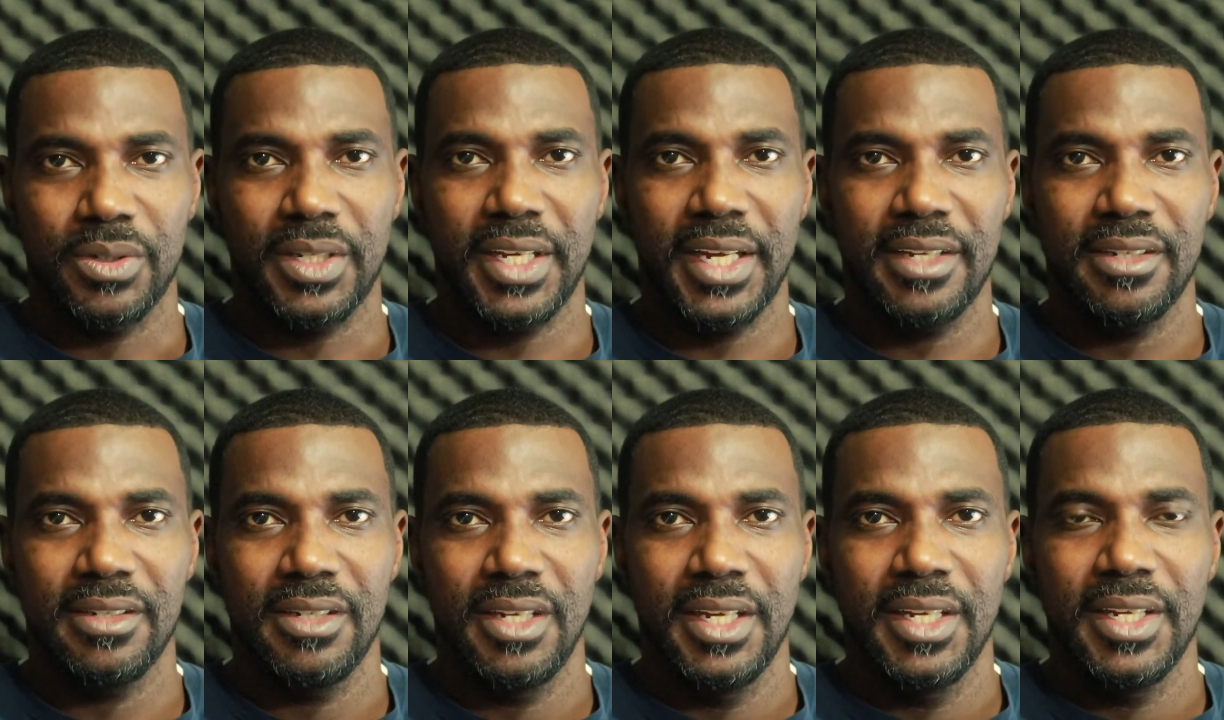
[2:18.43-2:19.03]

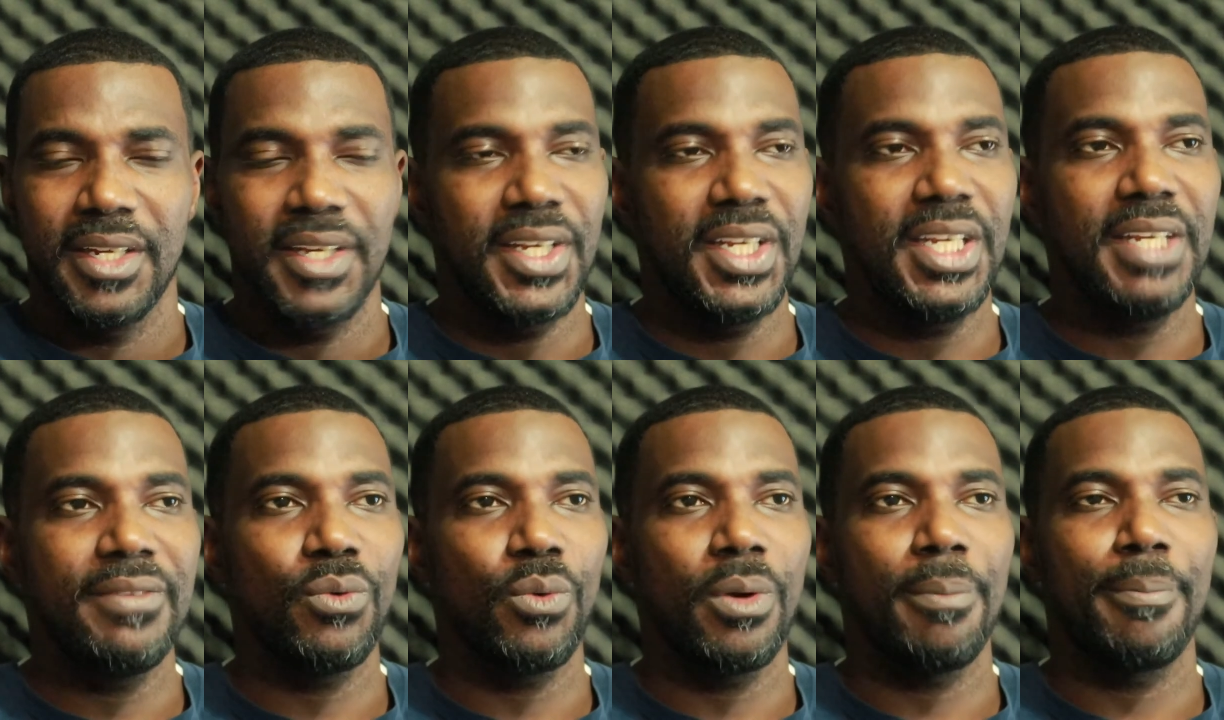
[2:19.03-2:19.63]
Okay,
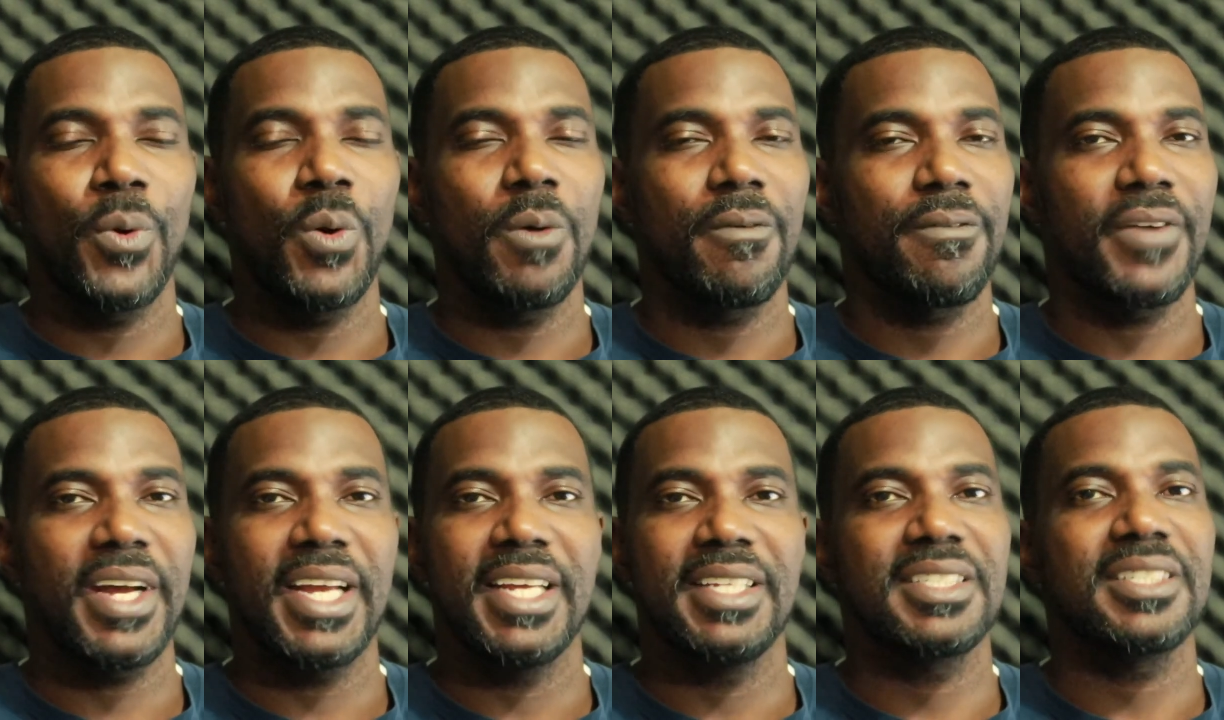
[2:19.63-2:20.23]
even with
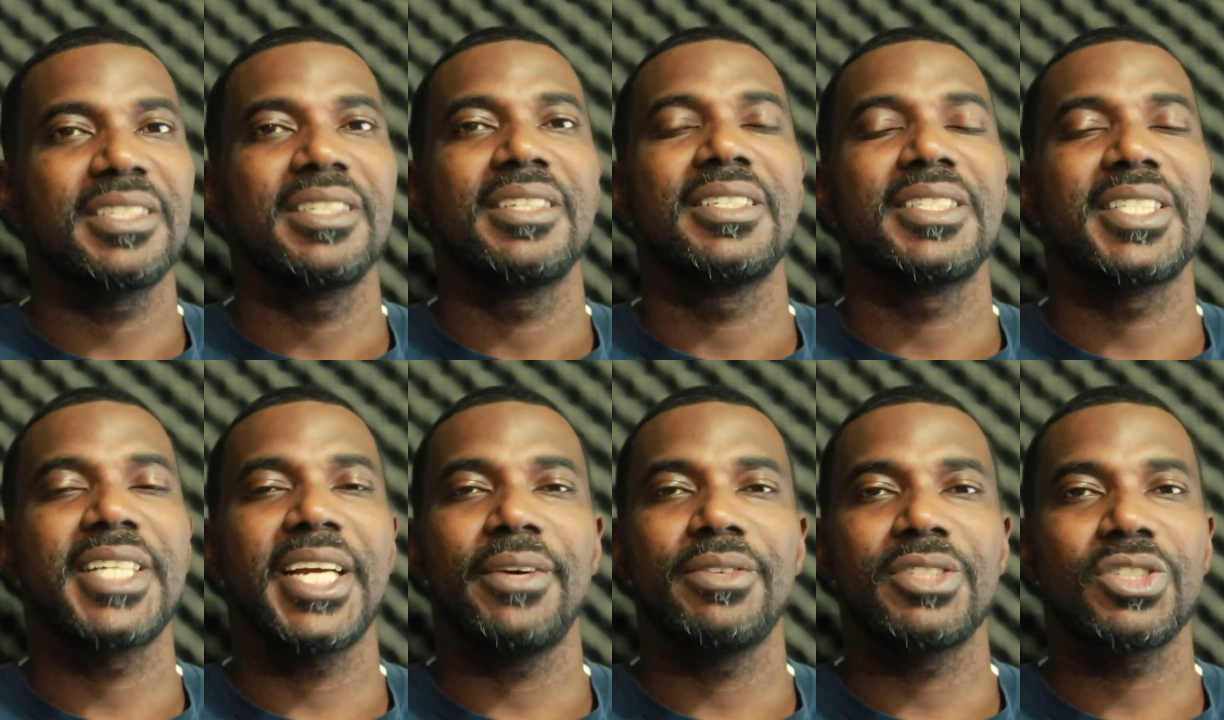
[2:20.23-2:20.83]
both fights,
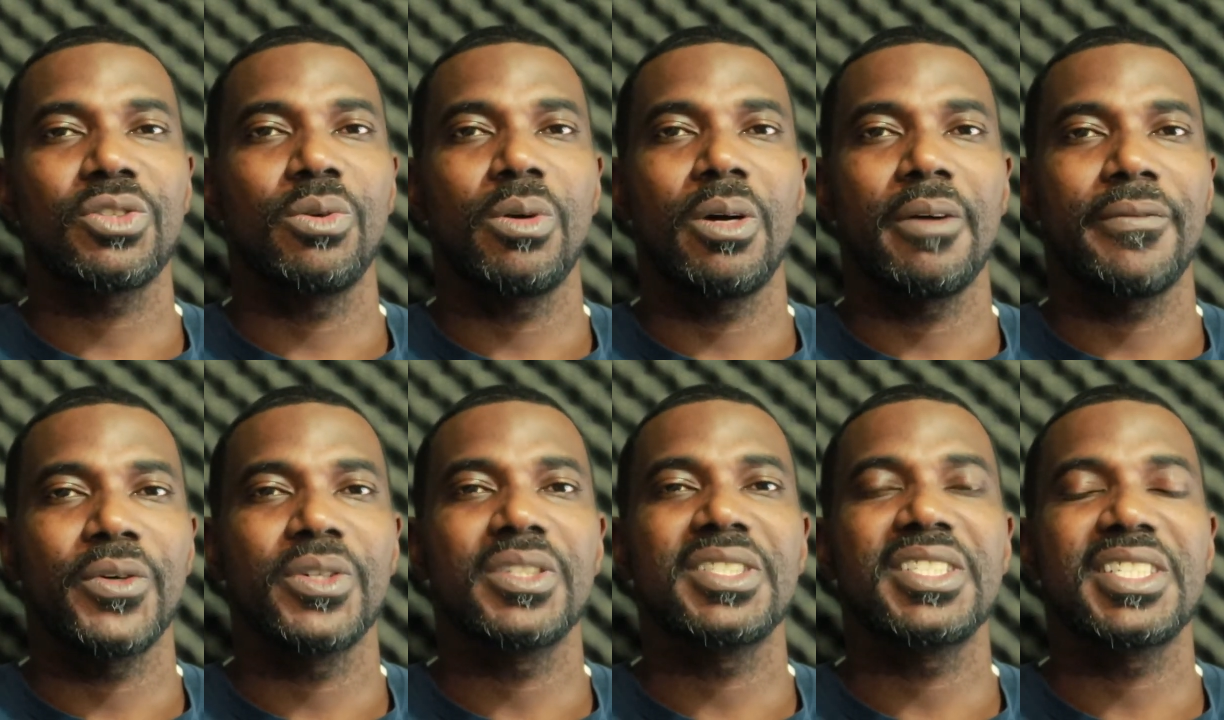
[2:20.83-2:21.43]
Terence
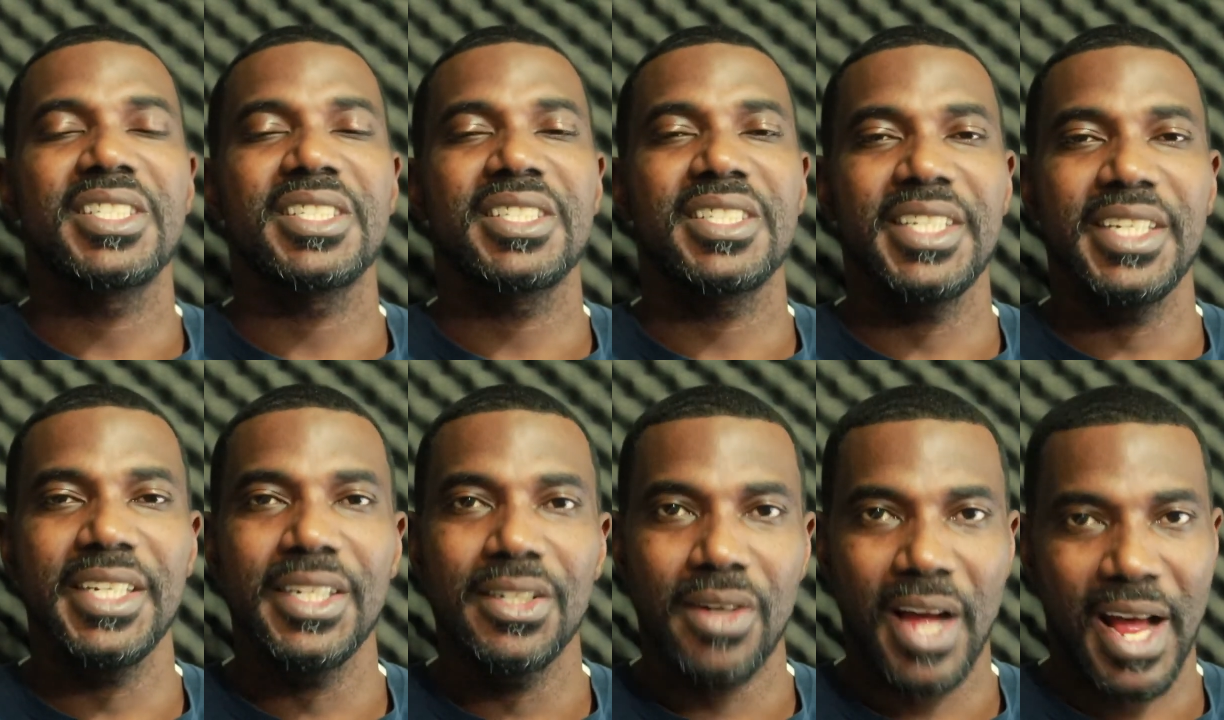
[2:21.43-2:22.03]
Crawford
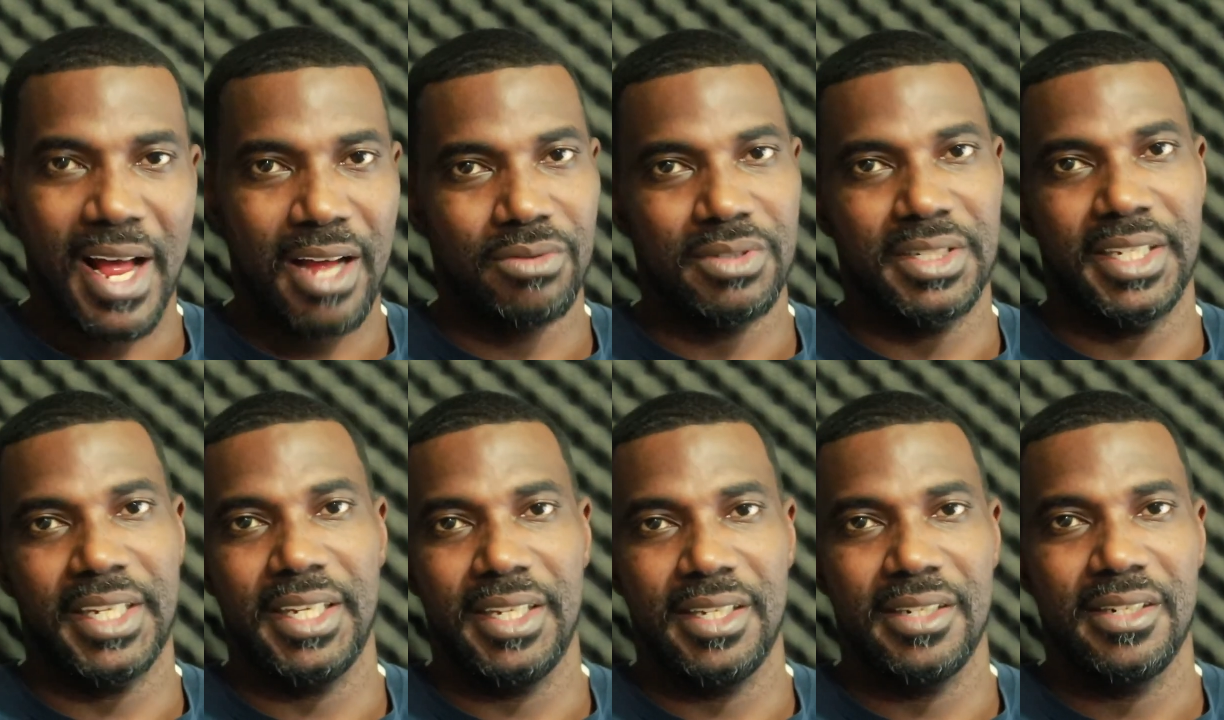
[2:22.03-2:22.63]
still
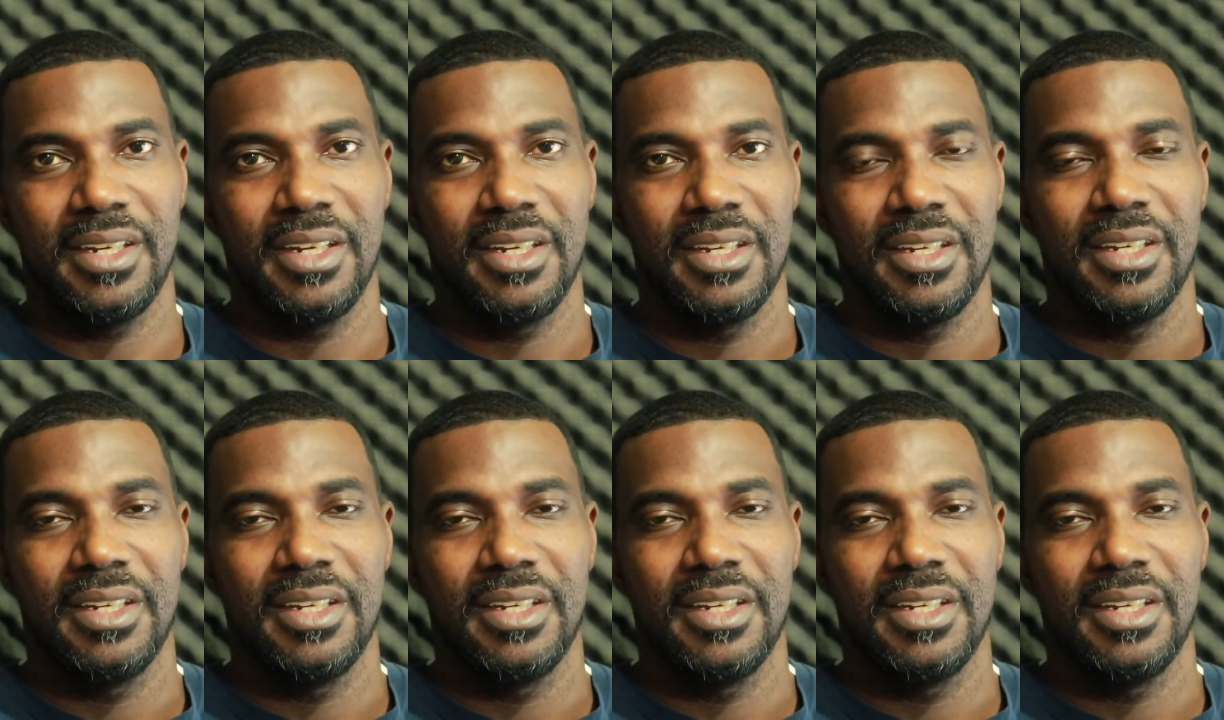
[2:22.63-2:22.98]
outdid